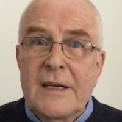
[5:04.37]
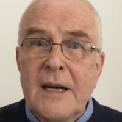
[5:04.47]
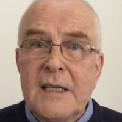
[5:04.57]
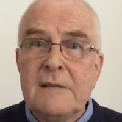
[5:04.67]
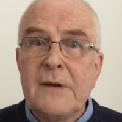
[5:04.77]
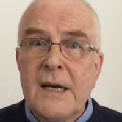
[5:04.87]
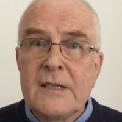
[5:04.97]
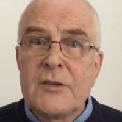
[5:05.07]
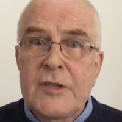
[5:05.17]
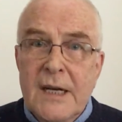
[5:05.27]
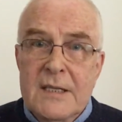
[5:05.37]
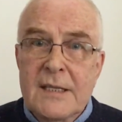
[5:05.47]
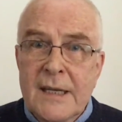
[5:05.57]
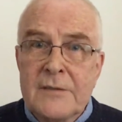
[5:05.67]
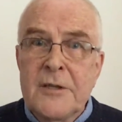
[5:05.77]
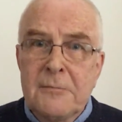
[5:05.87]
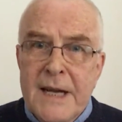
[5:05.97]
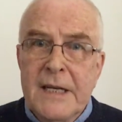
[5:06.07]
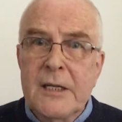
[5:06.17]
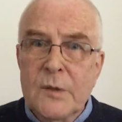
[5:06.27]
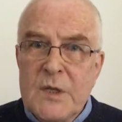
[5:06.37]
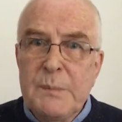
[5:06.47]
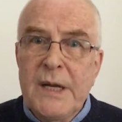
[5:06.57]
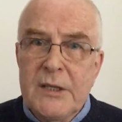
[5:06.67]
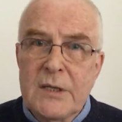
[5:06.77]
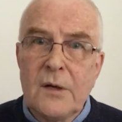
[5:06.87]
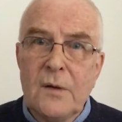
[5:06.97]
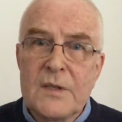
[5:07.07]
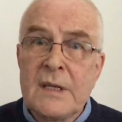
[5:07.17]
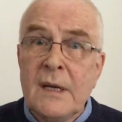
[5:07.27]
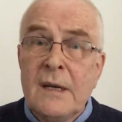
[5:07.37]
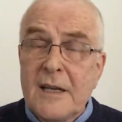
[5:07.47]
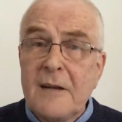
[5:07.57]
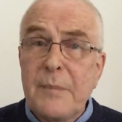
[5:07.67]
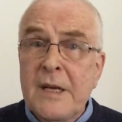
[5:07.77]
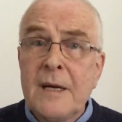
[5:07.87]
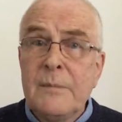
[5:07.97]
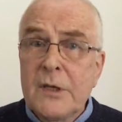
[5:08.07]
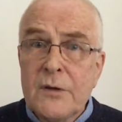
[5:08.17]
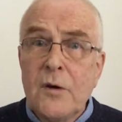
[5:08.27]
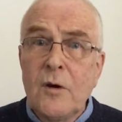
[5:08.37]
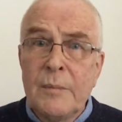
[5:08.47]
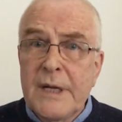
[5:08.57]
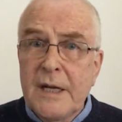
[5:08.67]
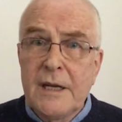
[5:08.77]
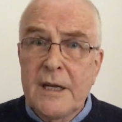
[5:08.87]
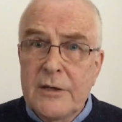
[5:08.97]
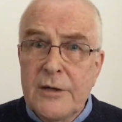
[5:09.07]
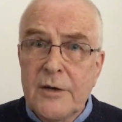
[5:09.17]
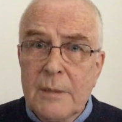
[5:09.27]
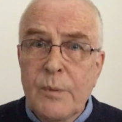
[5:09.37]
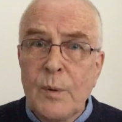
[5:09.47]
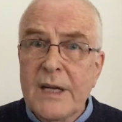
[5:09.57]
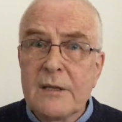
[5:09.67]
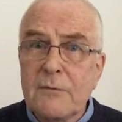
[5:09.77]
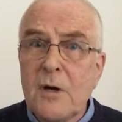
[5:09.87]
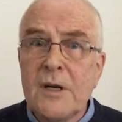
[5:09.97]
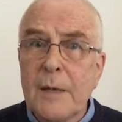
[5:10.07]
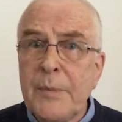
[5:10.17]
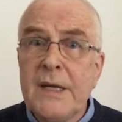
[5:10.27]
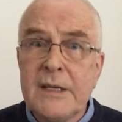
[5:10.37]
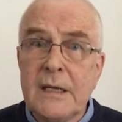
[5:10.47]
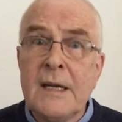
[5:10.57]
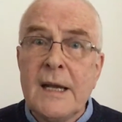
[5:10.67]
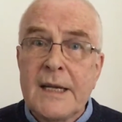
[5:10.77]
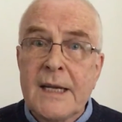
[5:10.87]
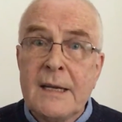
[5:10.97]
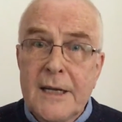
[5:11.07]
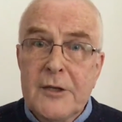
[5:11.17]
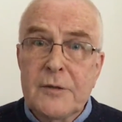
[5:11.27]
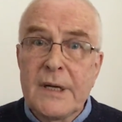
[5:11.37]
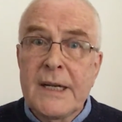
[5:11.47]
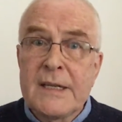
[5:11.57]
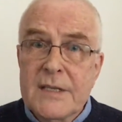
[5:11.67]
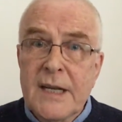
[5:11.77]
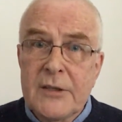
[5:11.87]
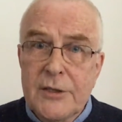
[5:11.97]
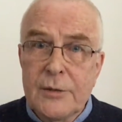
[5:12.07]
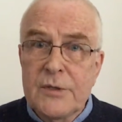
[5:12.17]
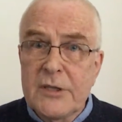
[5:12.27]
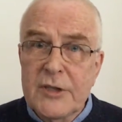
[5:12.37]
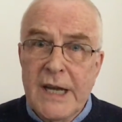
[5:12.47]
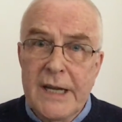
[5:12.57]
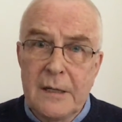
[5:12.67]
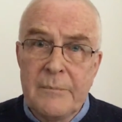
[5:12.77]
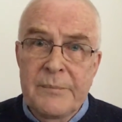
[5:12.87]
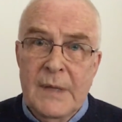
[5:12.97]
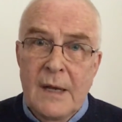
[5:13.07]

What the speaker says: the kind of unjust and tyrannical speech laws that have become the norm here in Europe, where the wrong opinion can literally send you to jail.